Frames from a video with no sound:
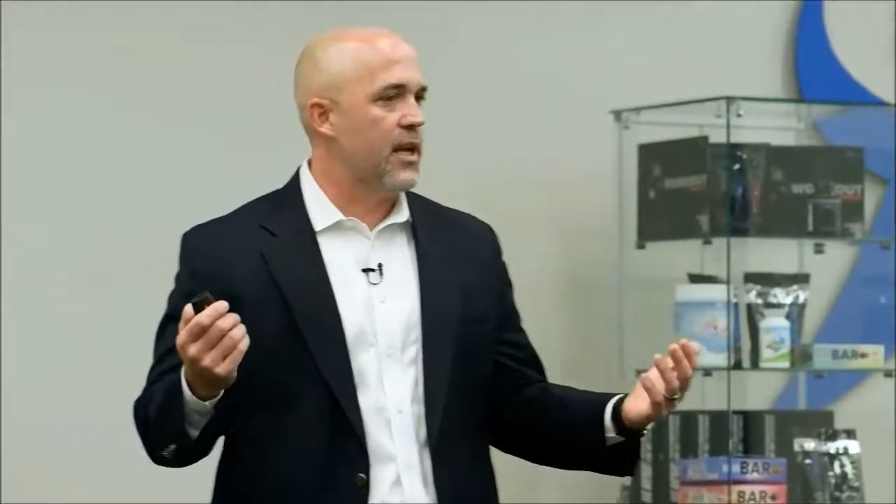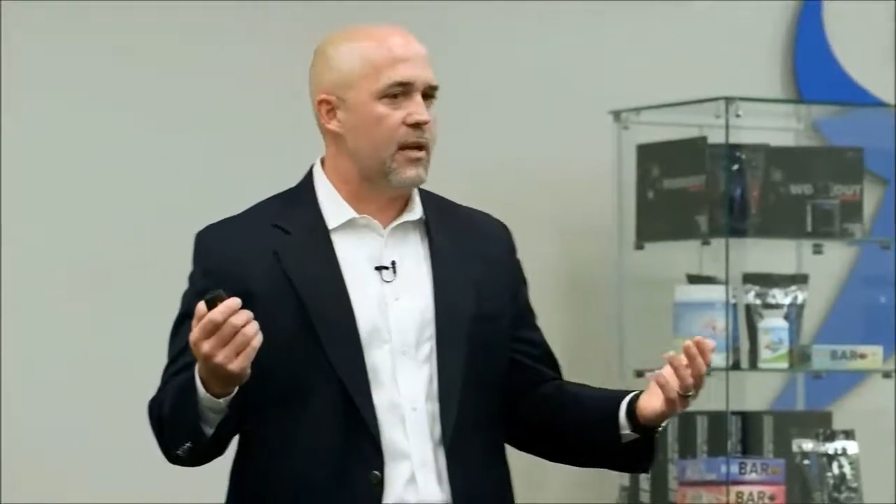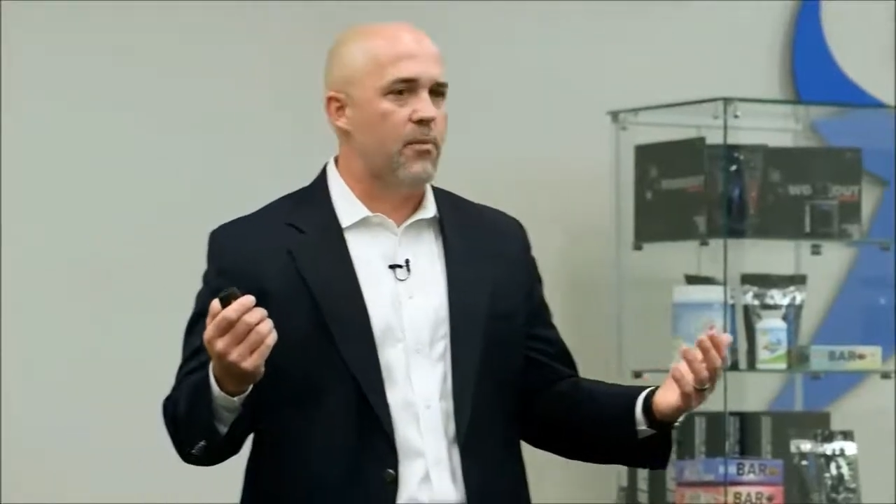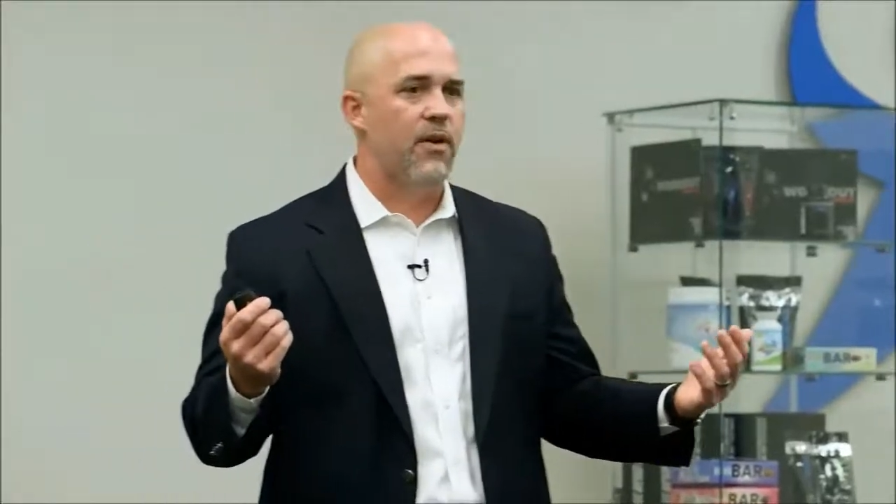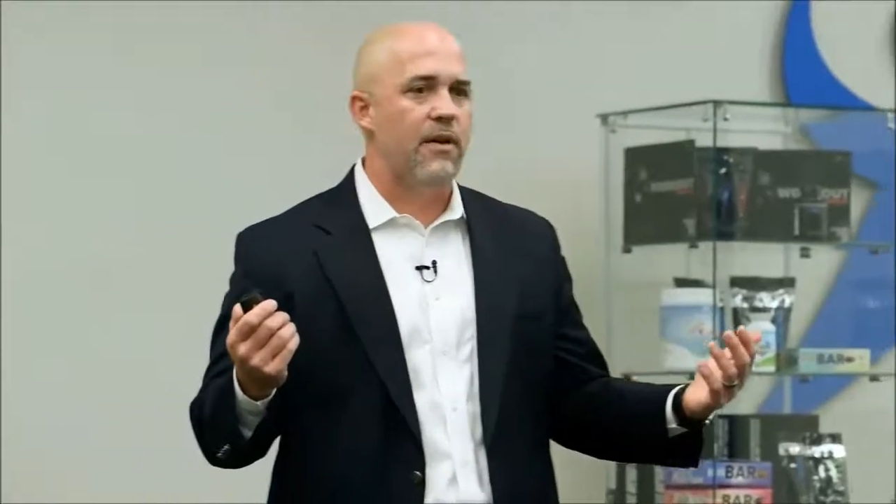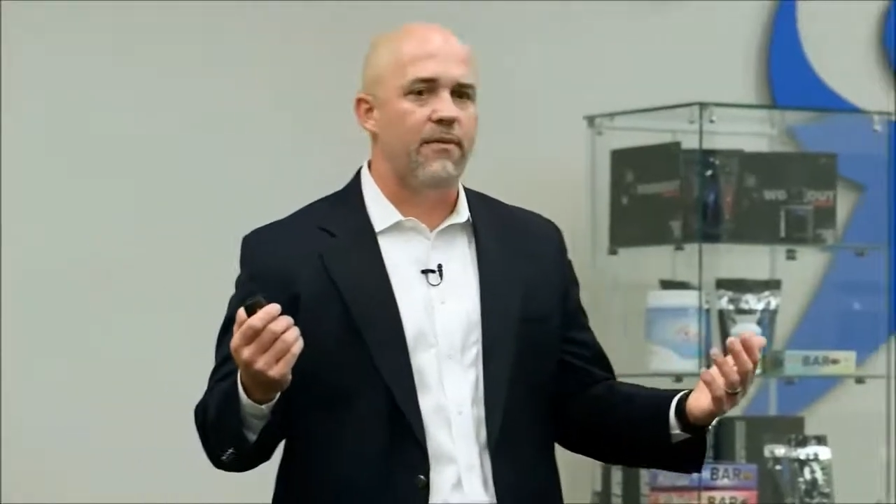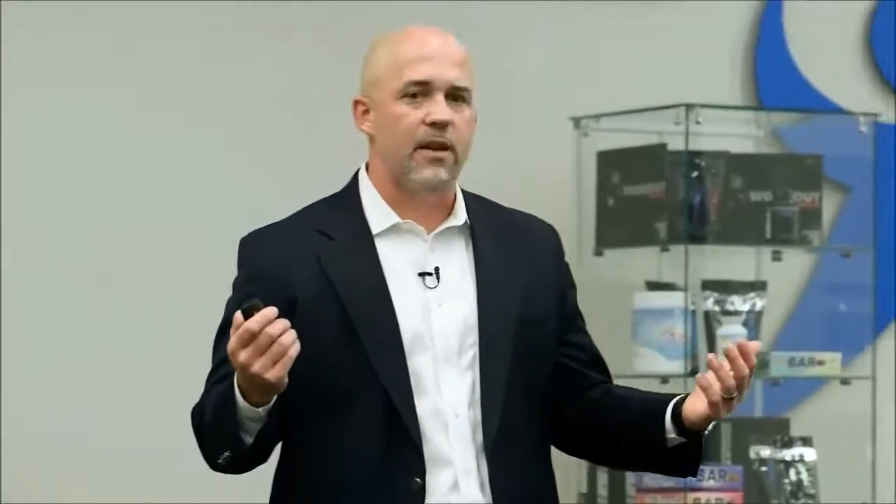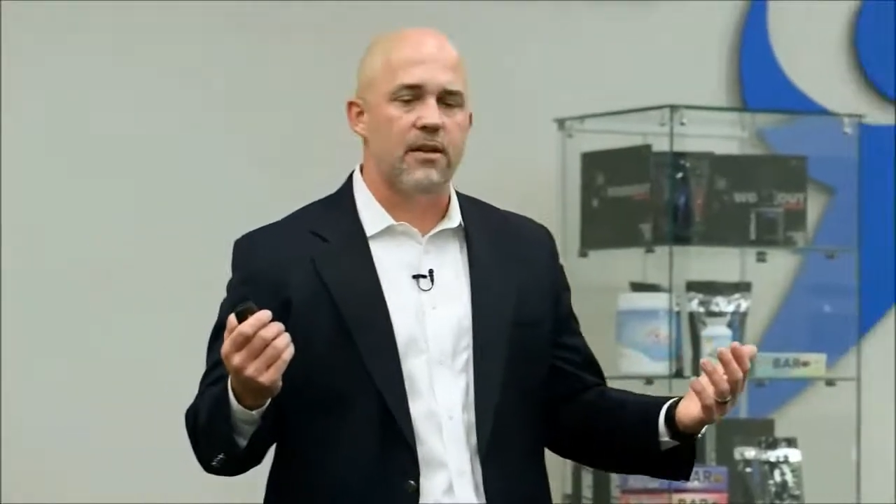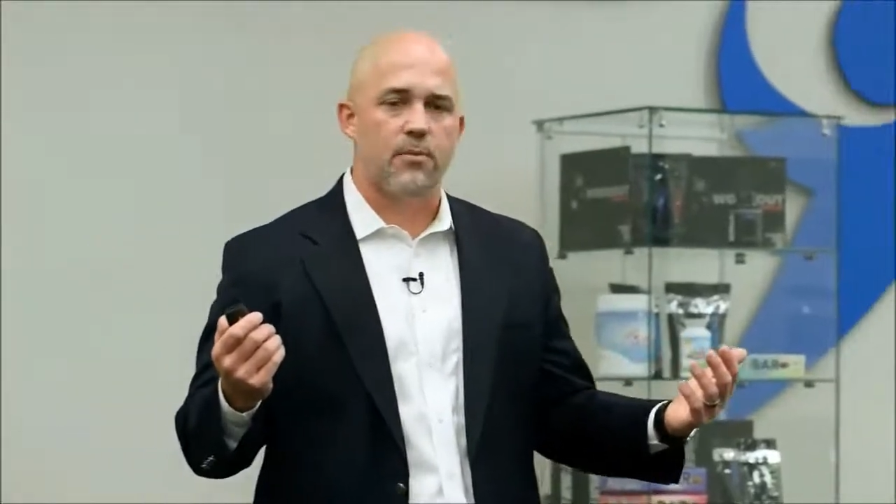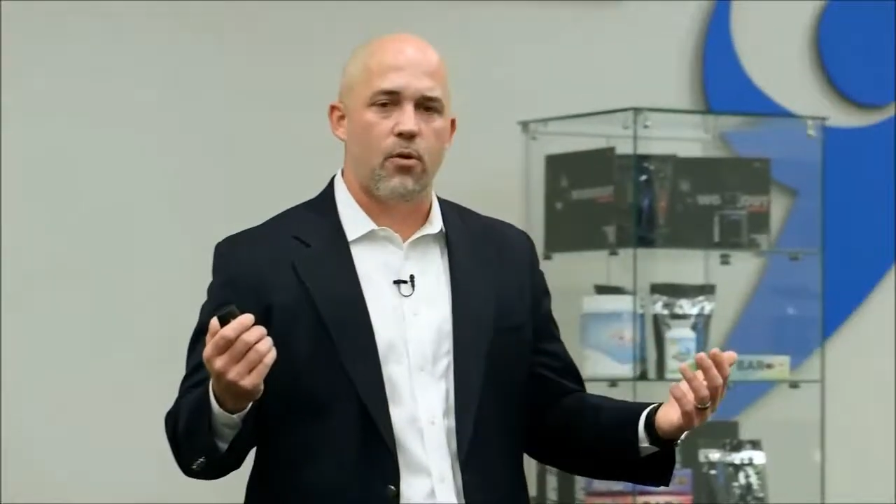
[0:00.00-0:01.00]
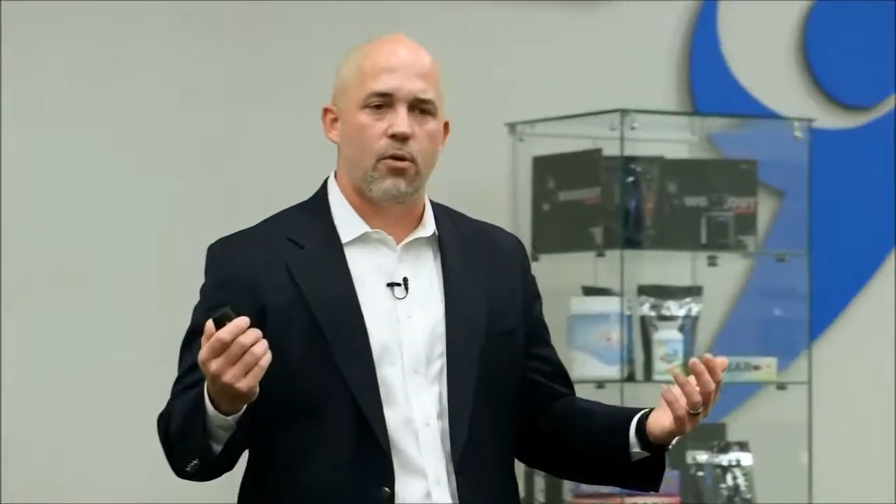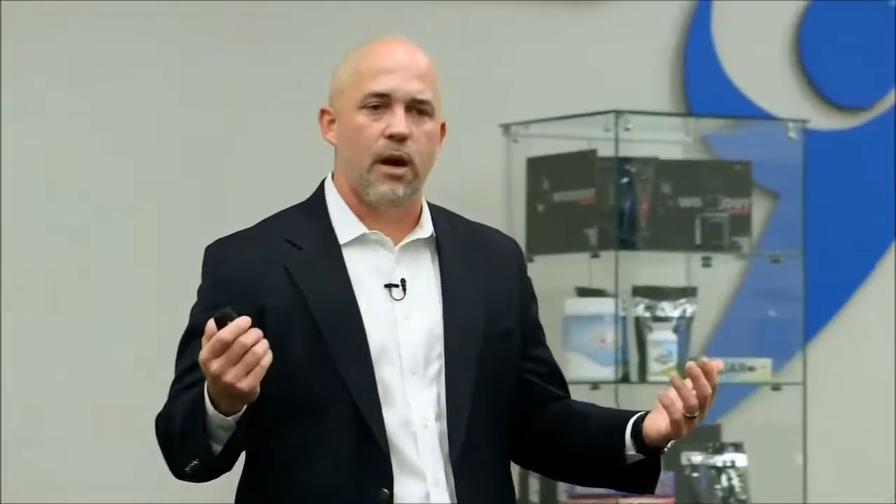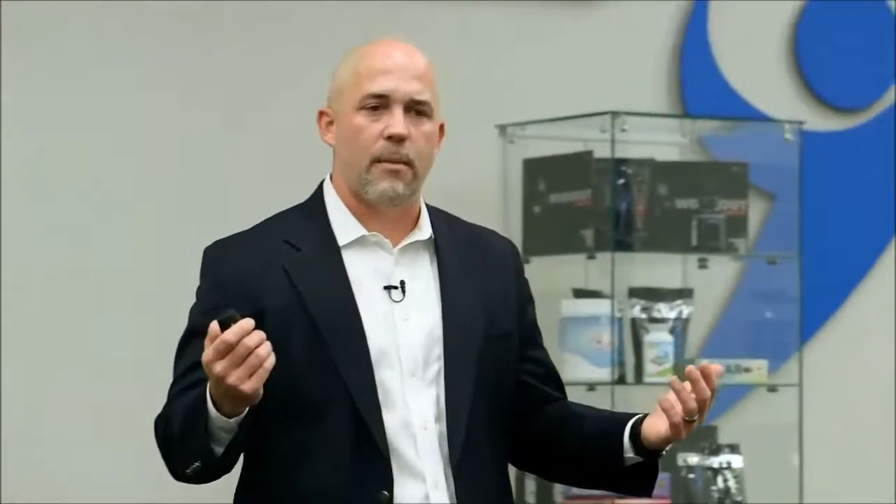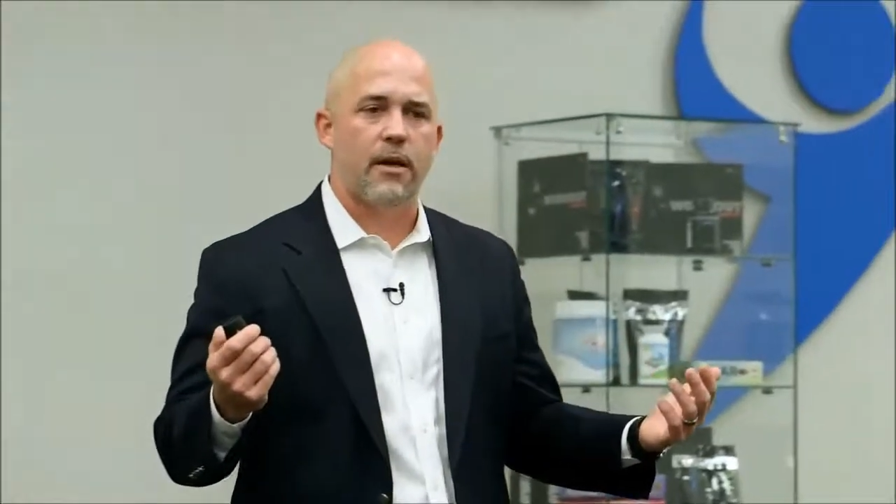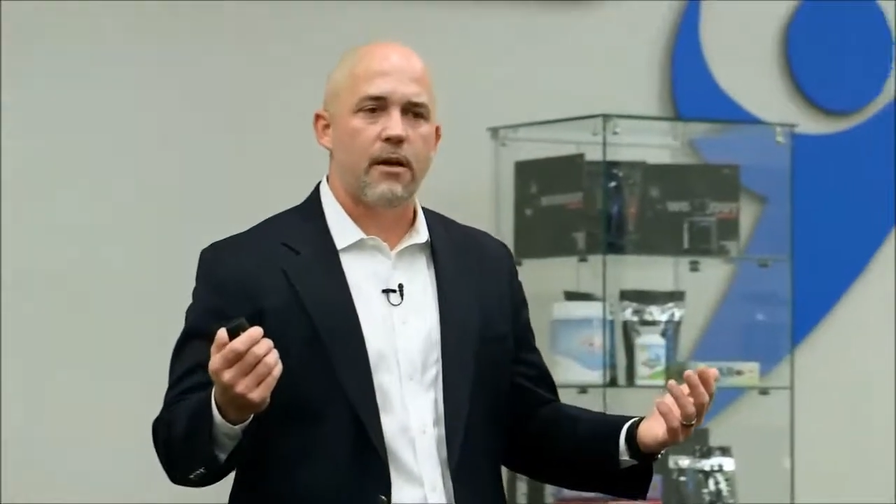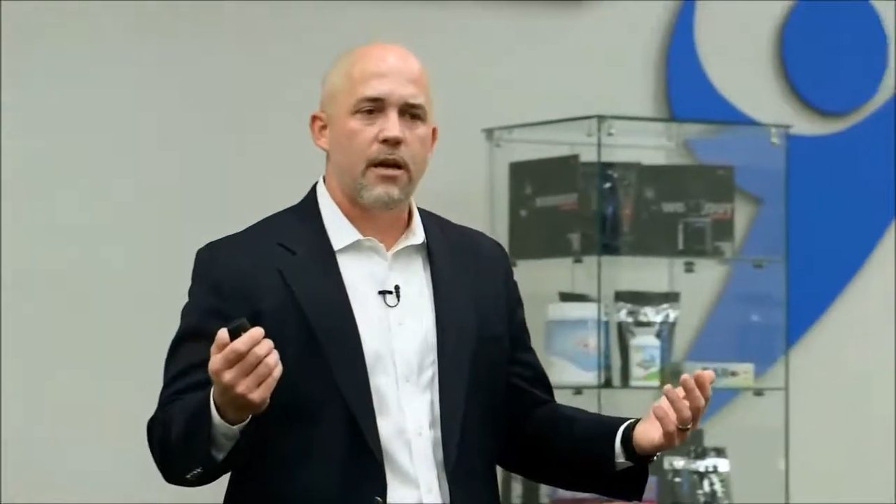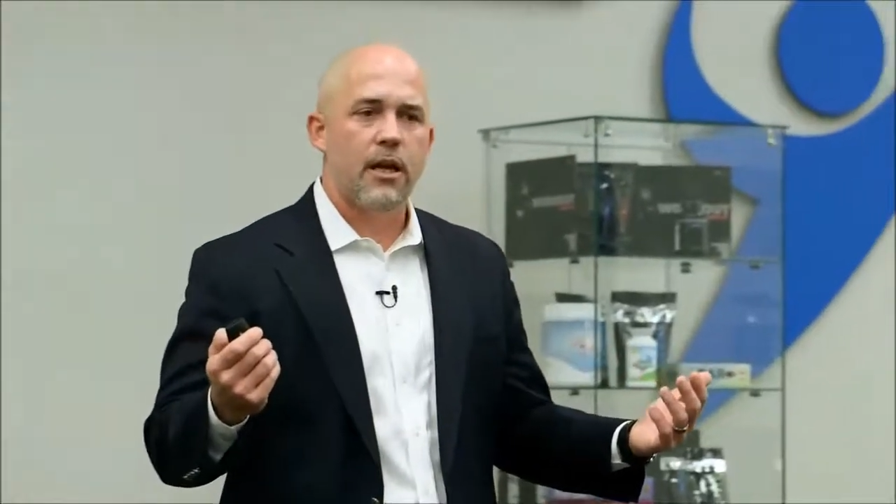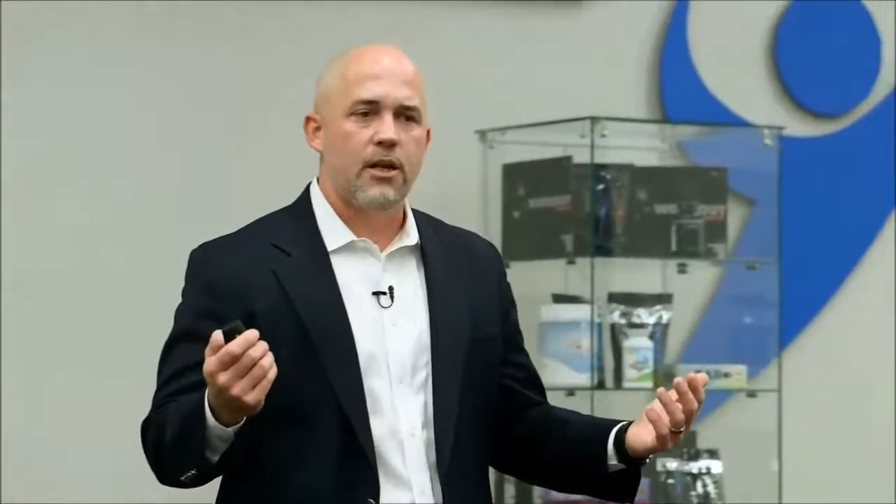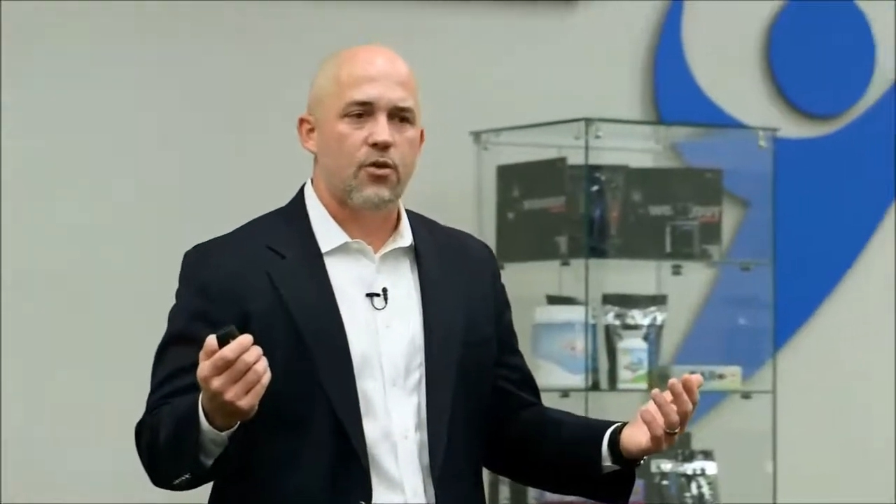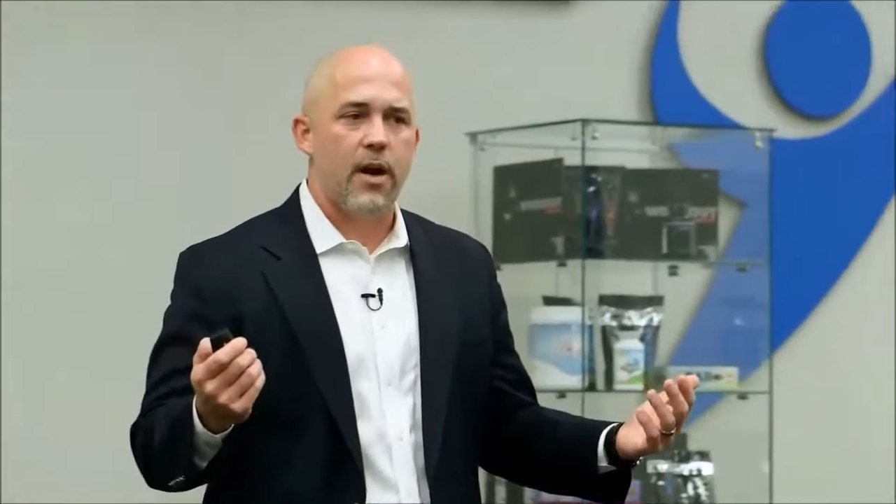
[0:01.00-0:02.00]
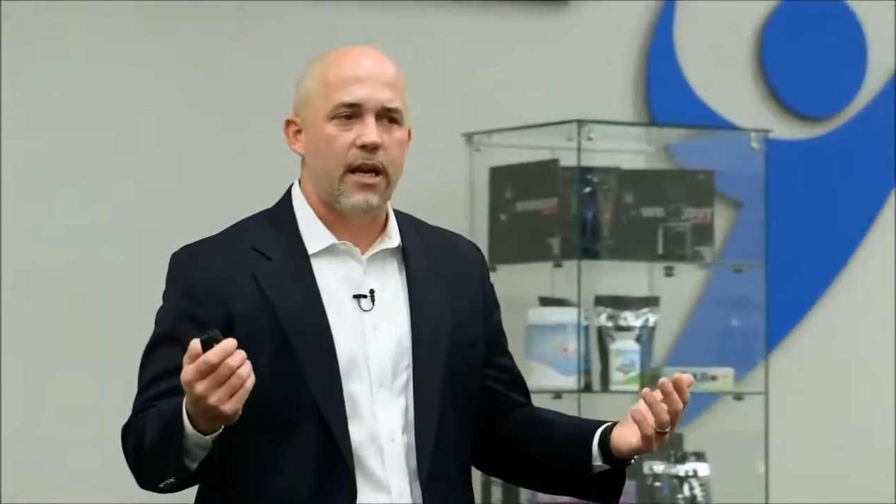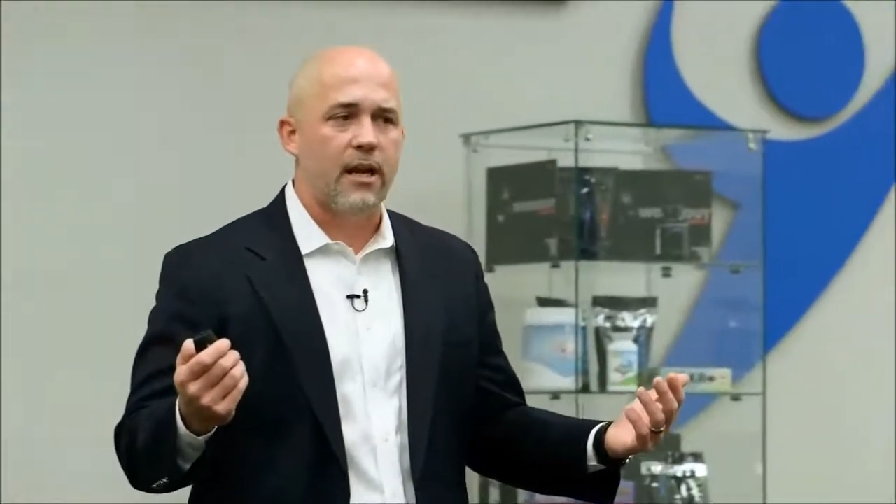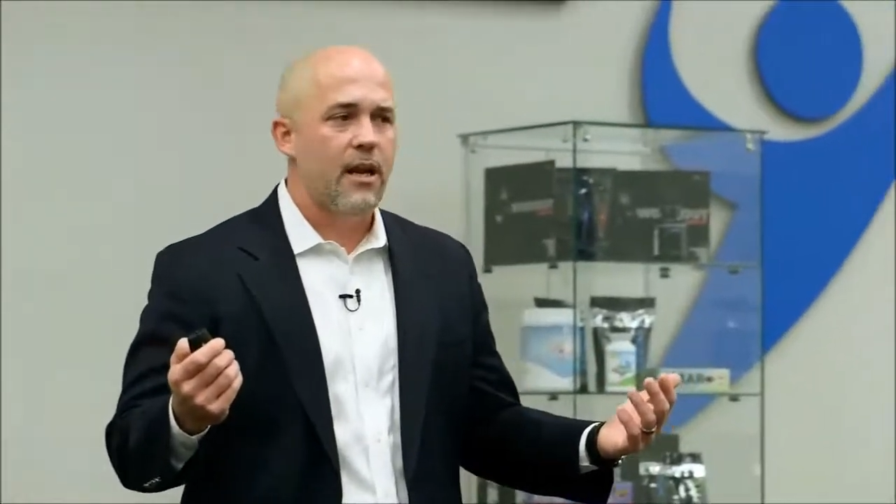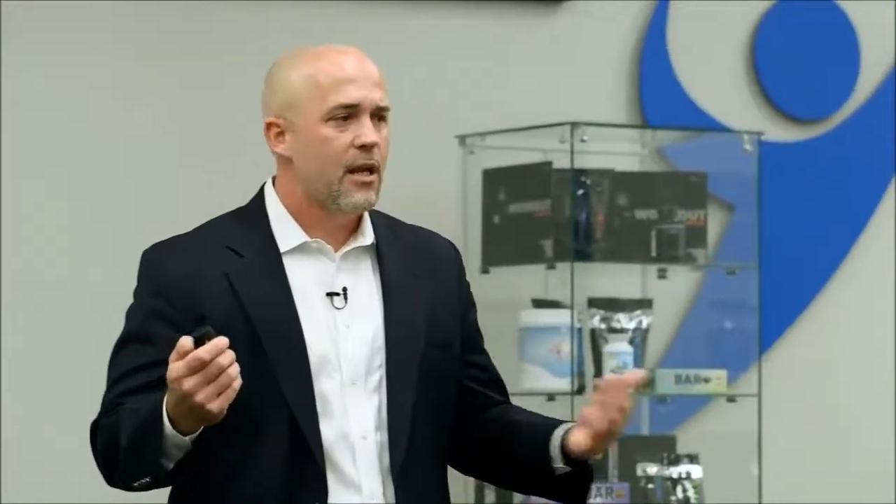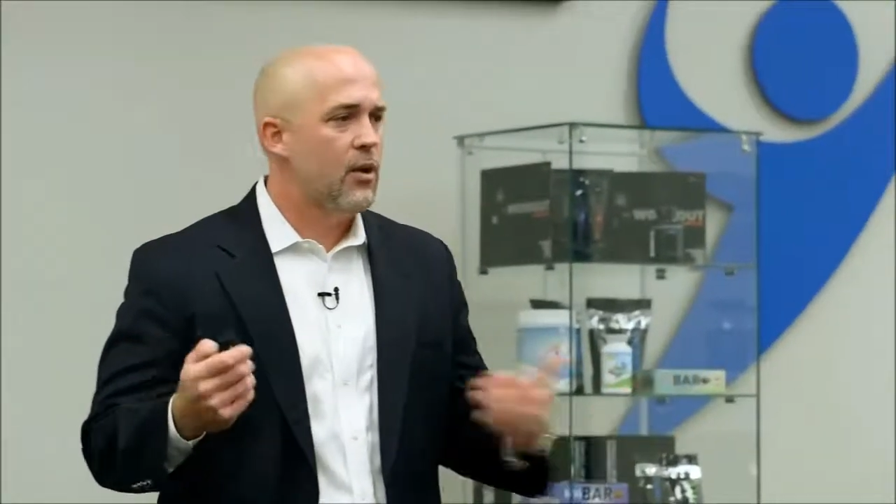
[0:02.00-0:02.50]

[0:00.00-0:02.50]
that can provide fitness programming and training.